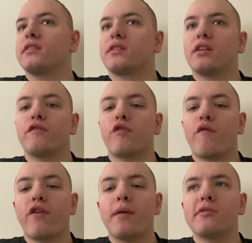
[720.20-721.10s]
the
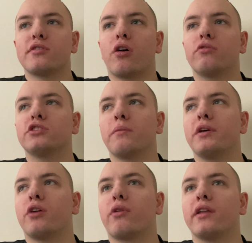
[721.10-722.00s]
fame is always going to
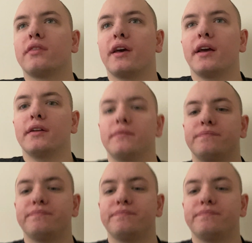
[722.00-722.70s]
be a great thing.